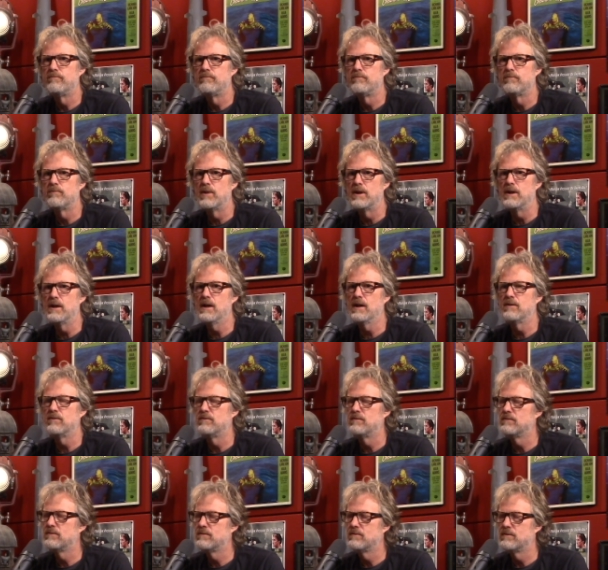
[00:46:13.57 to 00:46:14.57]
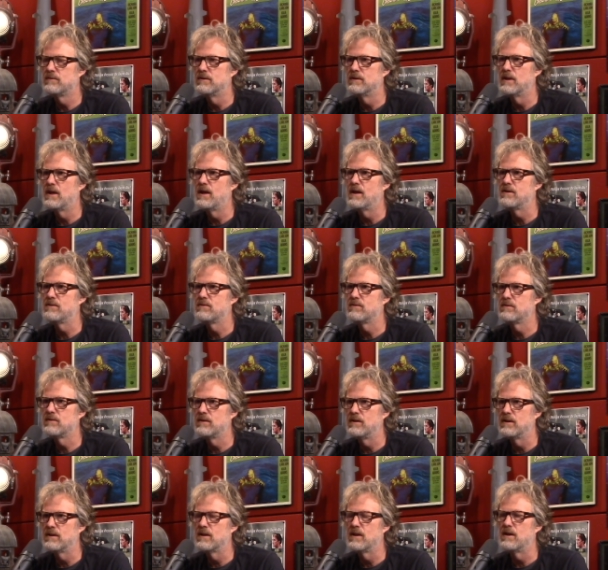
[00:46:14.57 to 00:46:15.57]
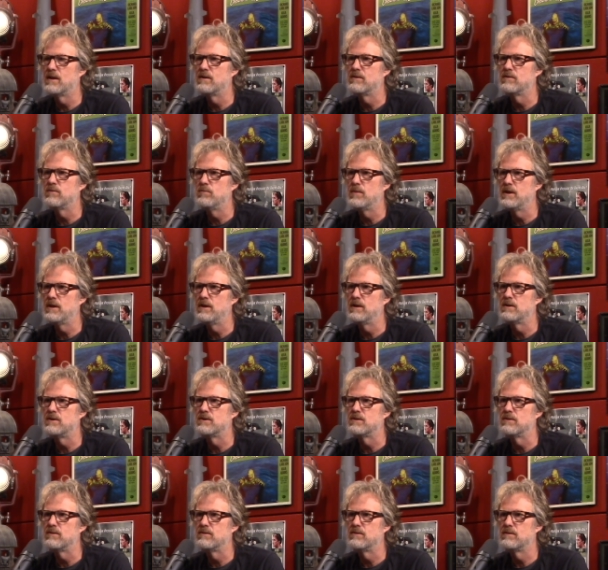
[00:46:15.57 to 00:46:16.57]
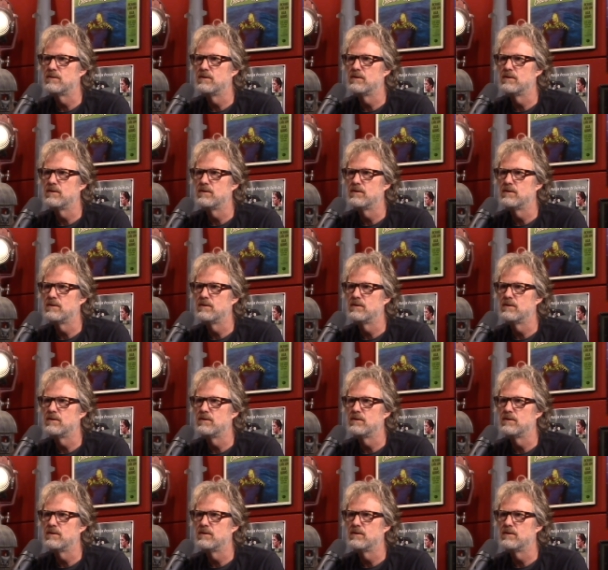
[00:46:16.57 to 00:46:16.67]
But yeah, lots and lots of miniatures.